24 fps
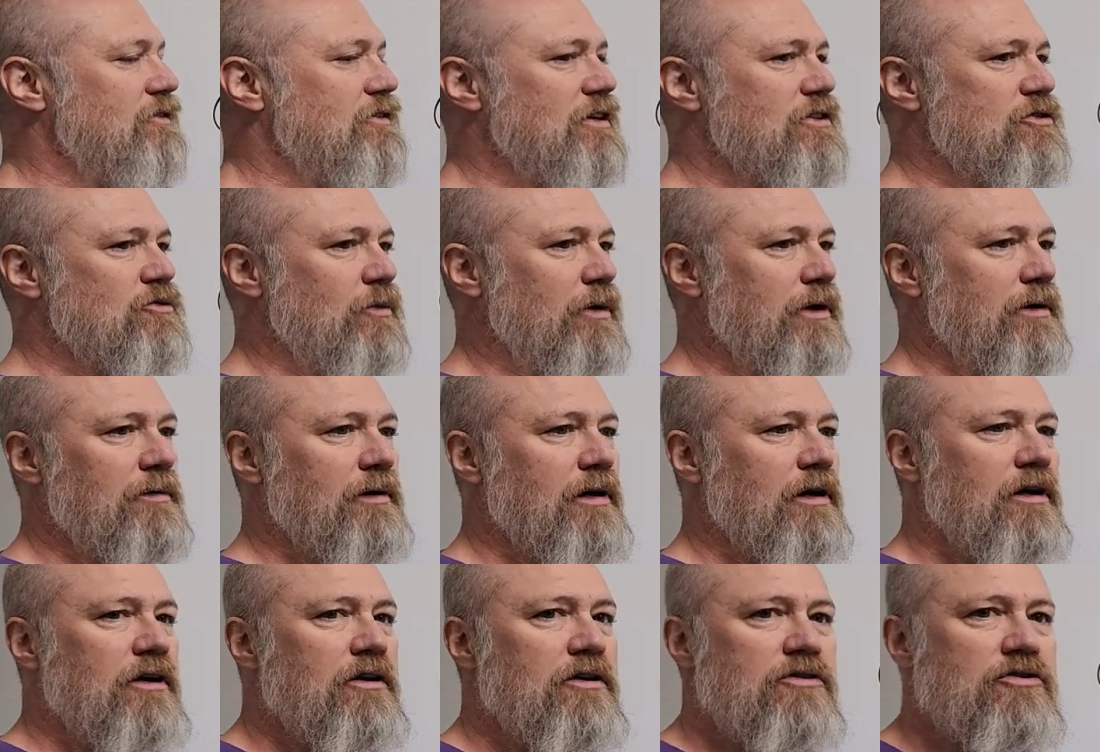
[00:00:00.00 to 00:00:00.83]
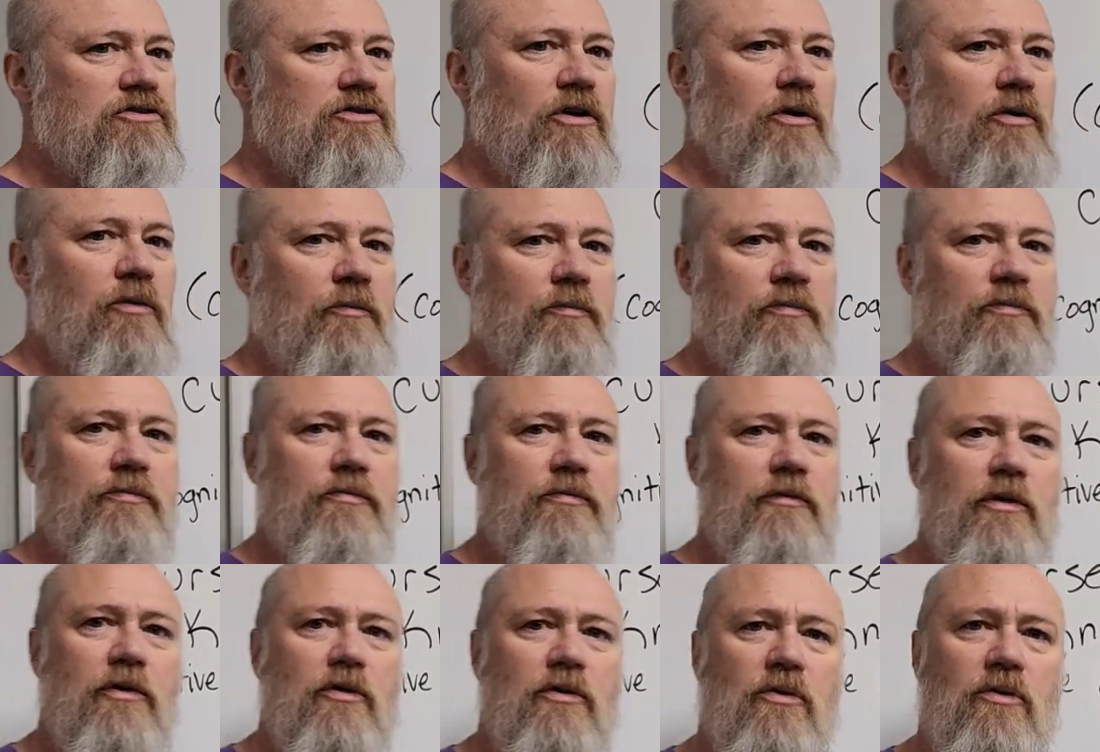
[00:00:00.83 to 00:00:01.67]
this one. So
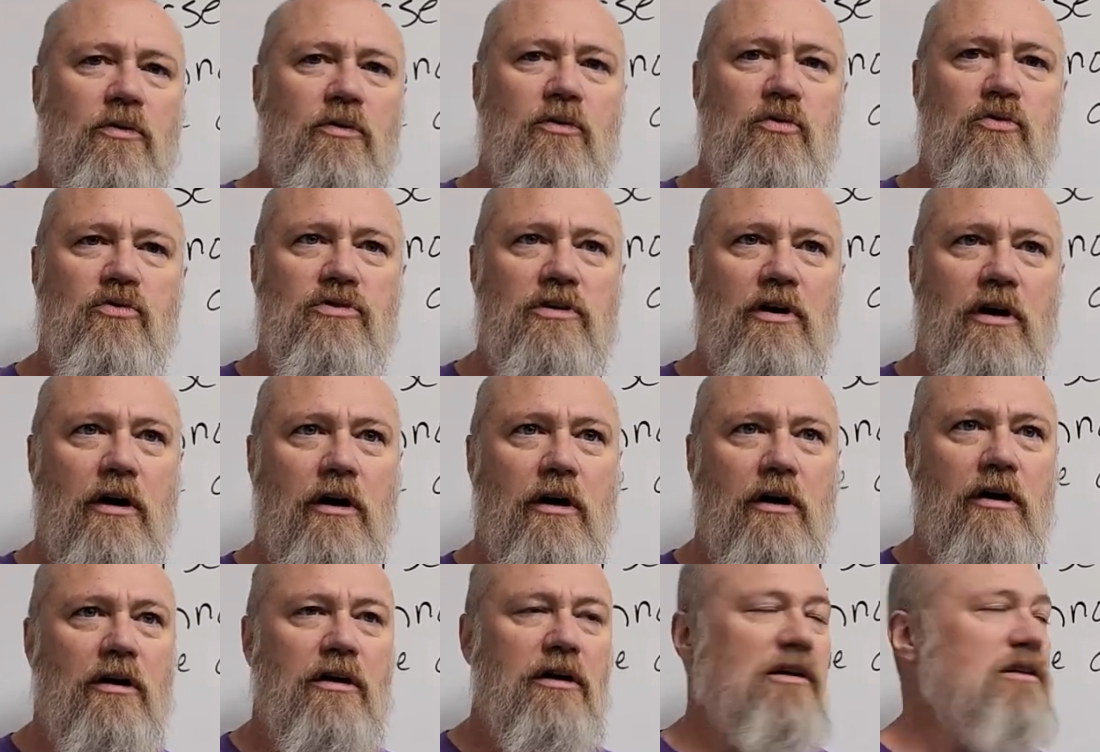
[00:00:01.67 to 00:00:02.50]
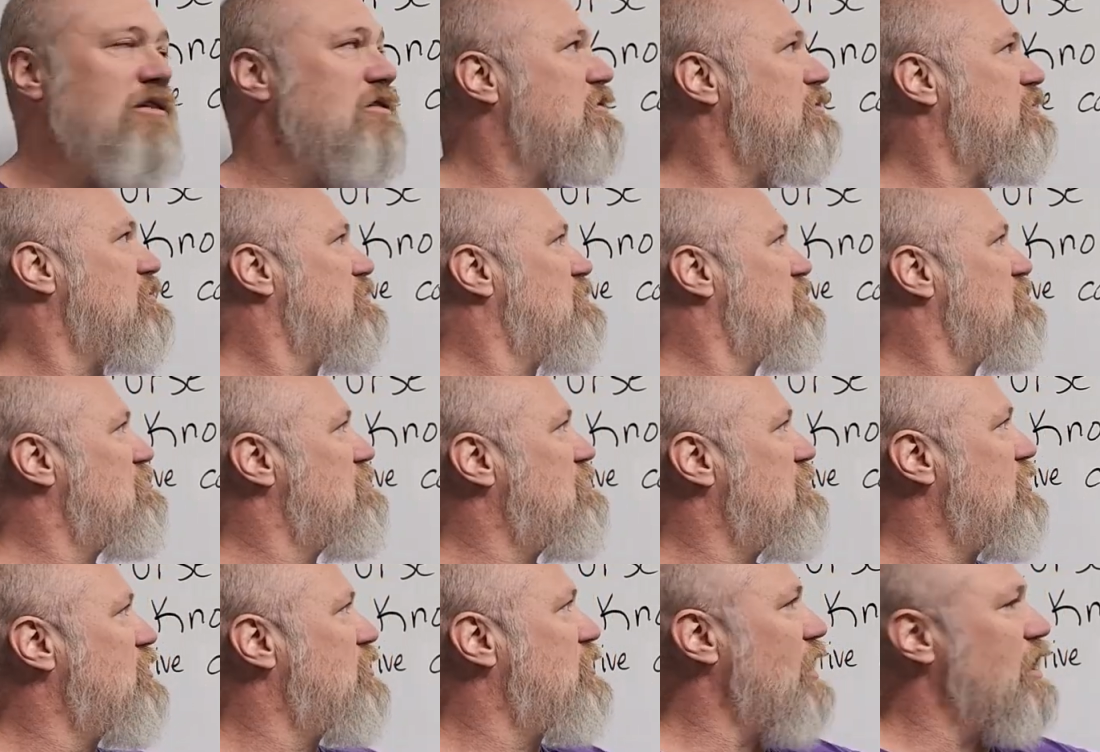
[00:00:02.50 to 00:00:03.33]
those are a
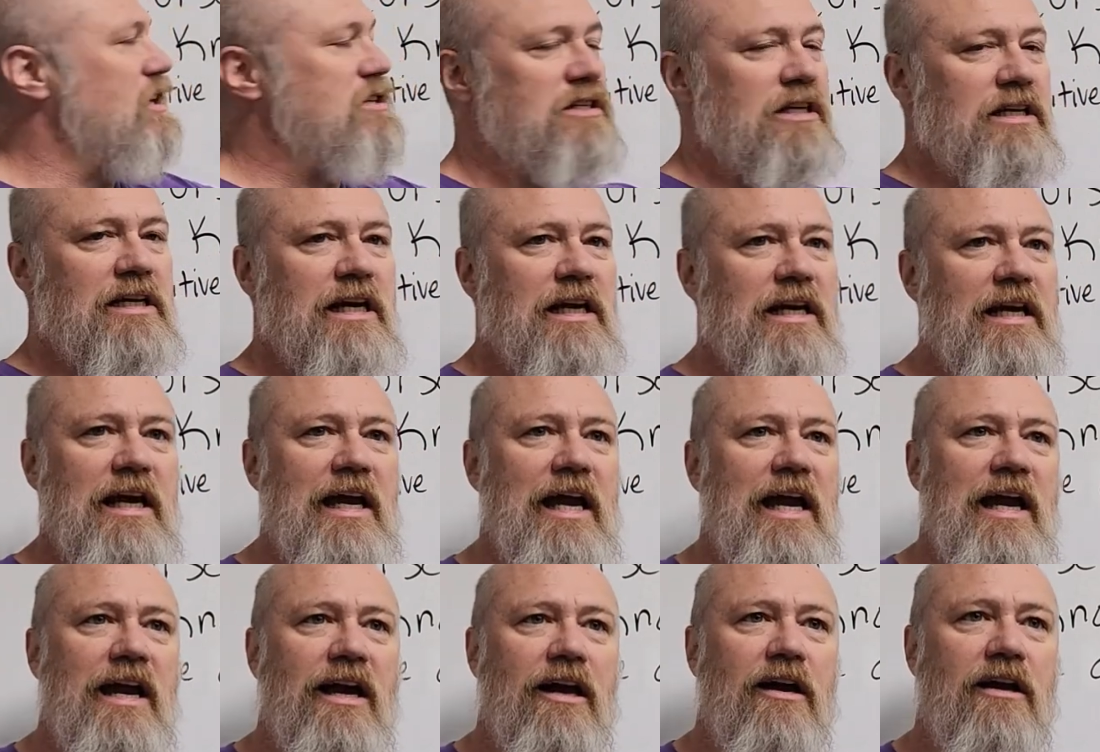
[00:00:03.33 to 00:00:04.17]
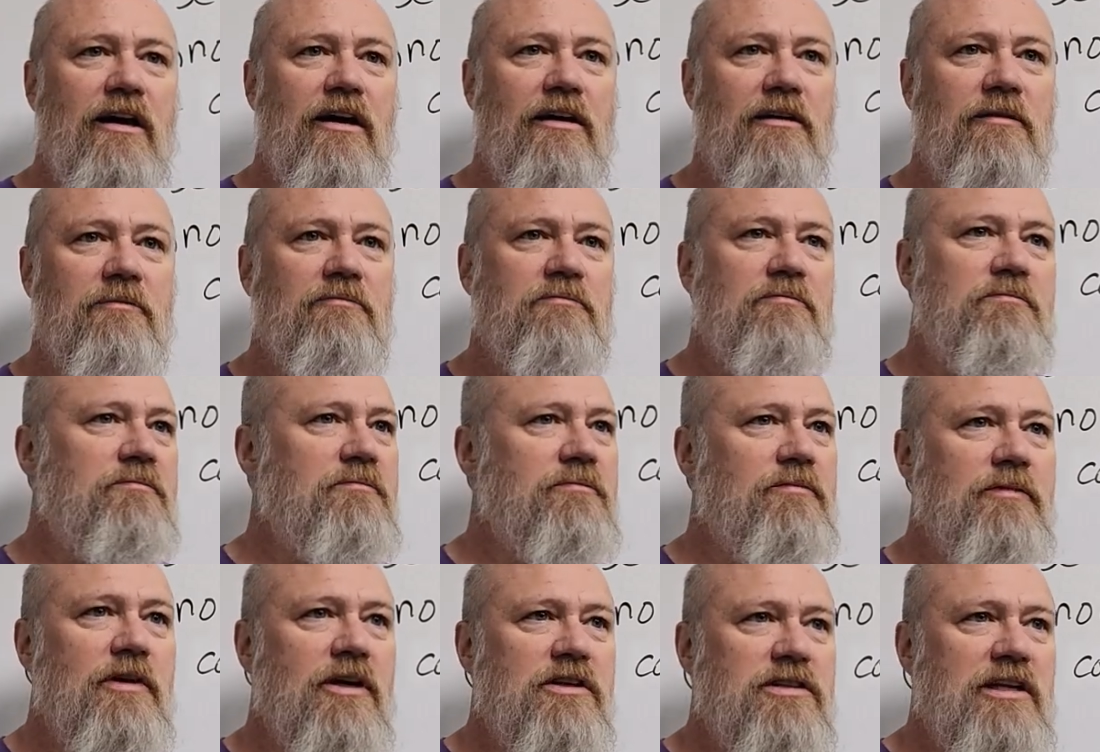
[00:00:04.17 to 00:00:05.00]
dozen and a uh, half,
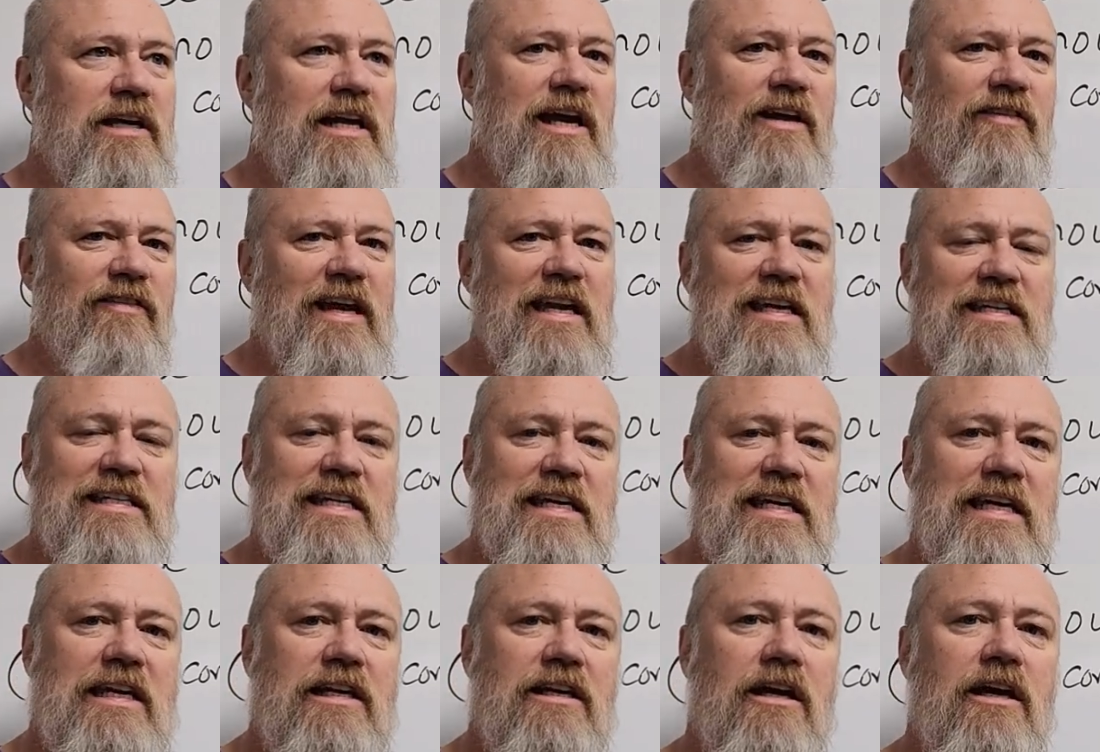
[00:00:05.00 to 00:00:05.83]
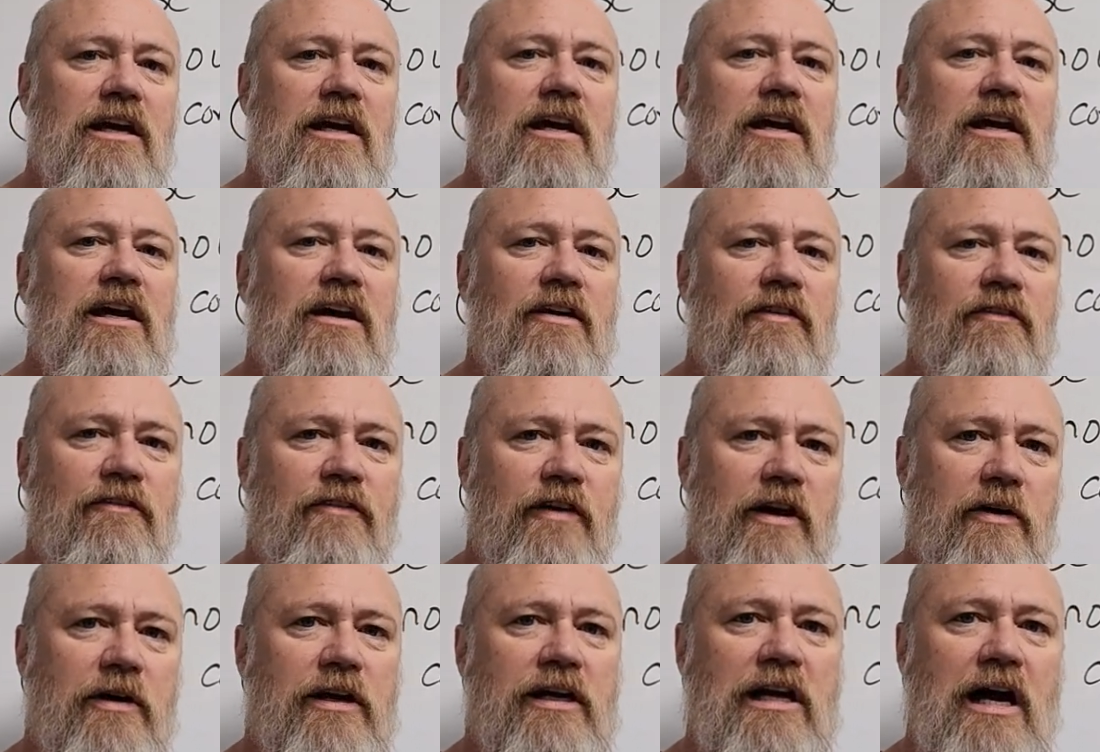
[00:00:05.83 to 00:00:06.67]
dozen have 18
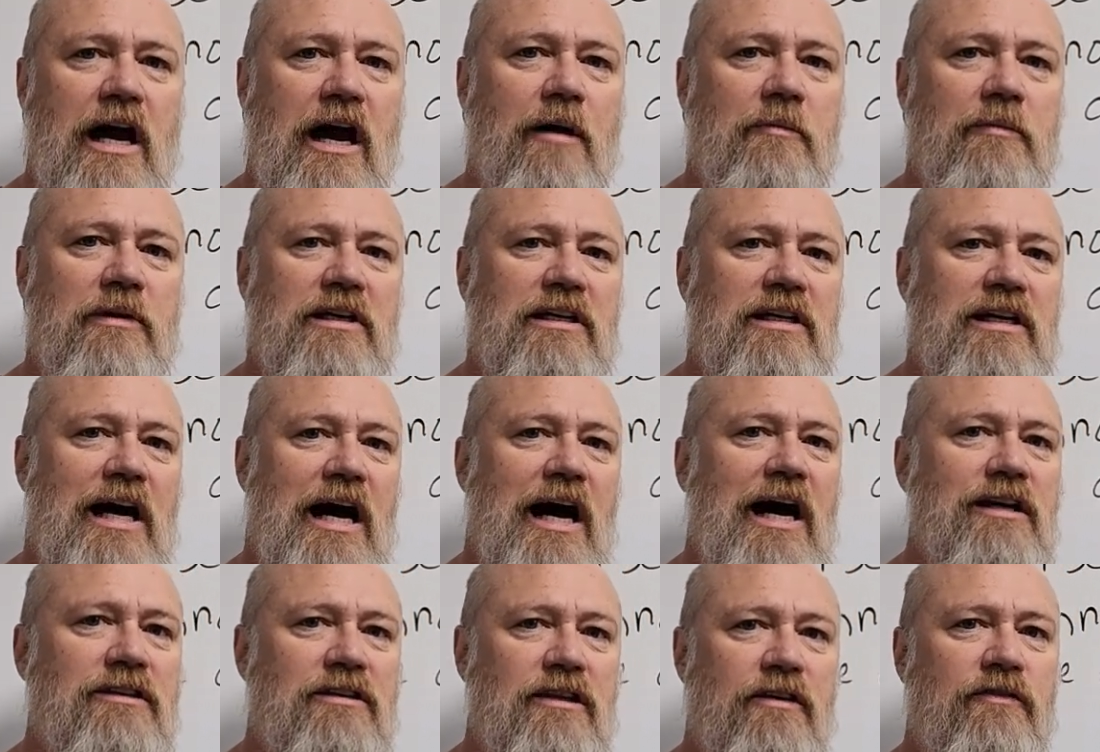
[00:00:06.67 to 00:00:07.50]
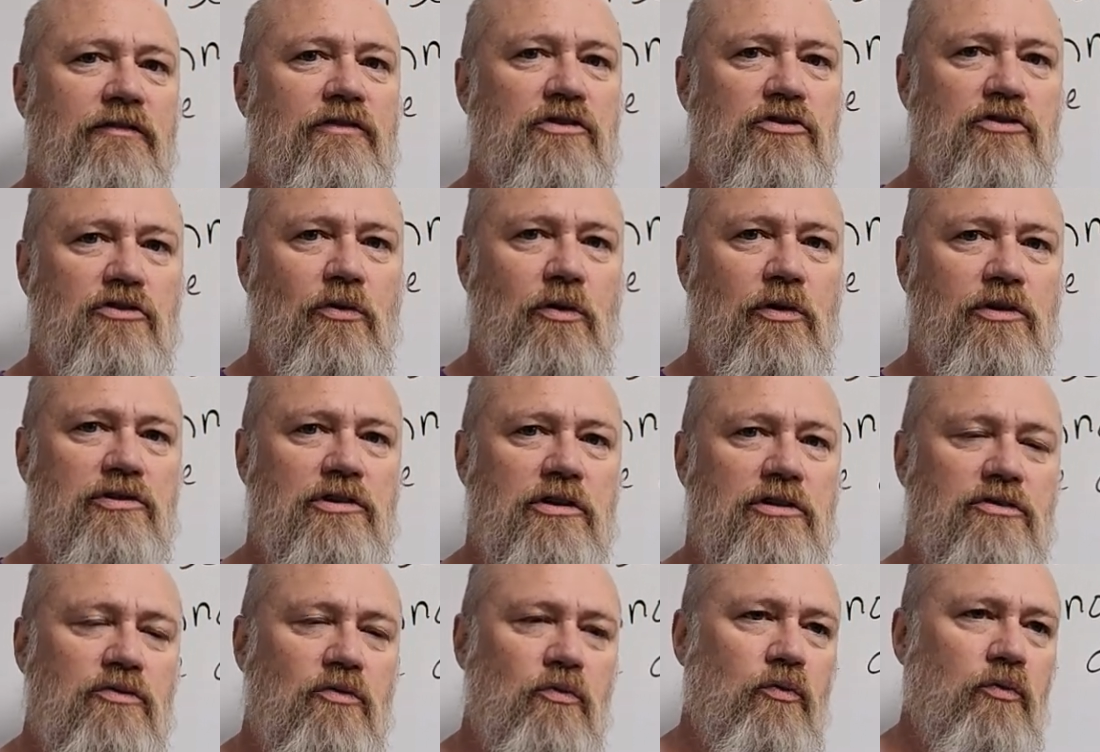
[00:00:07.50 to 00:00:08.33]
very common cognitive
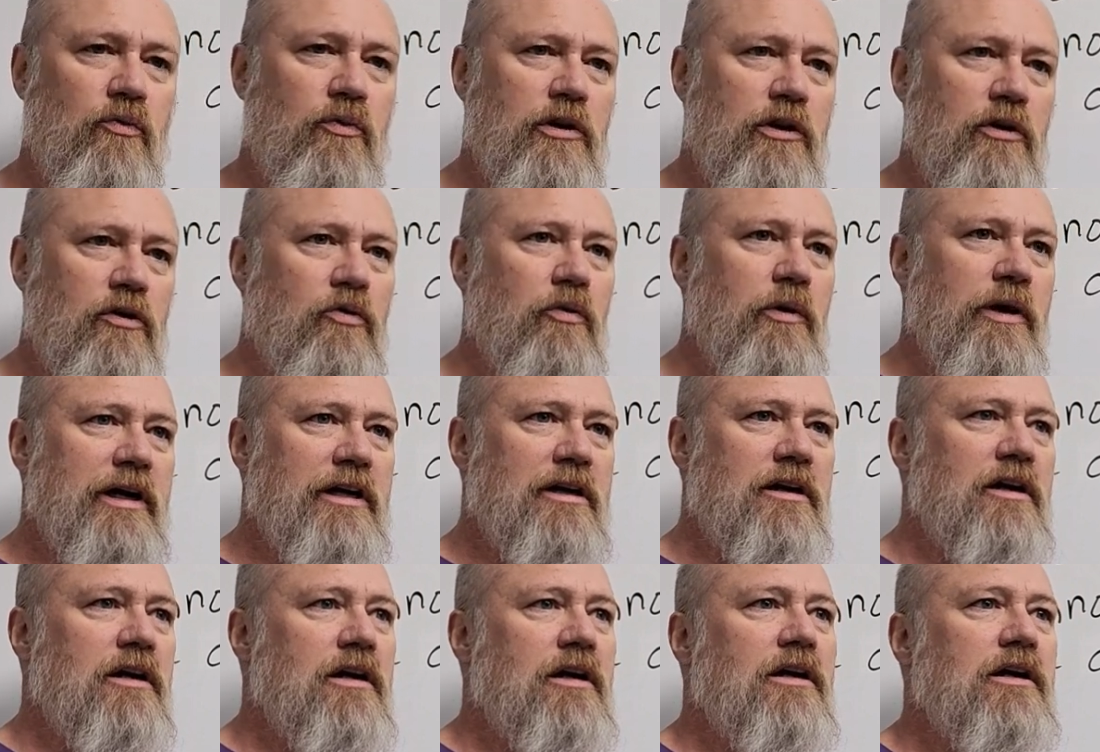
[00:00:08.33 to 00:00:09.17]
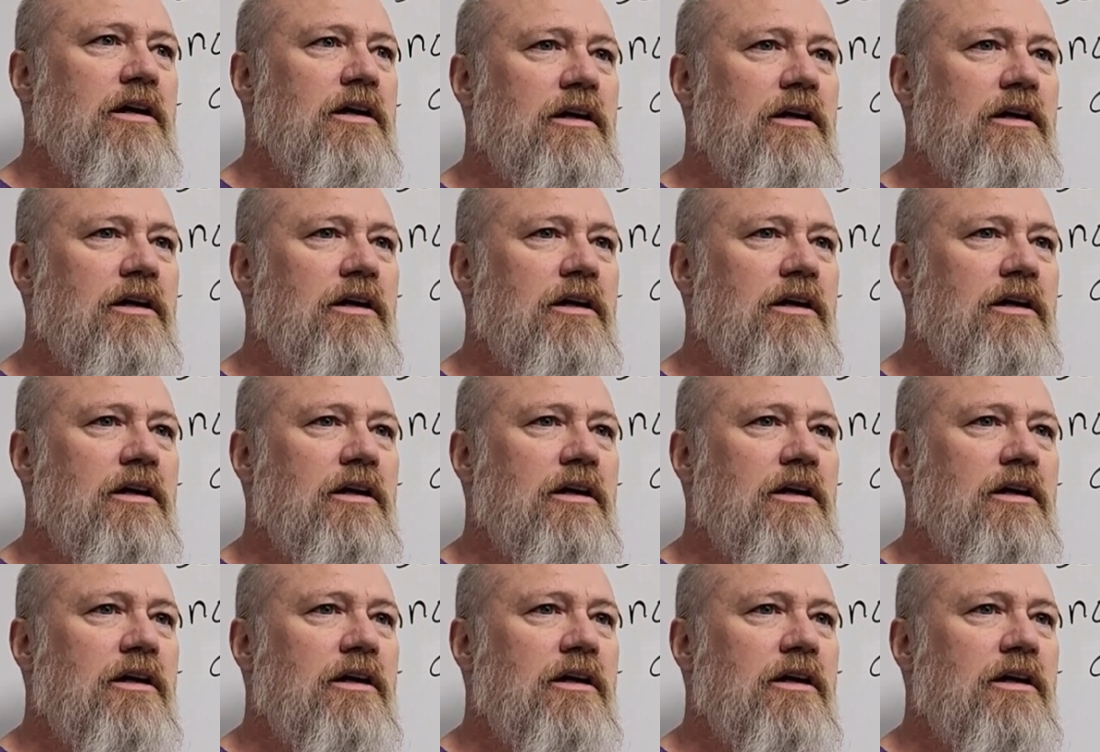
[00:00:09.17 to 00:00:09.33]
distortions. Real quick.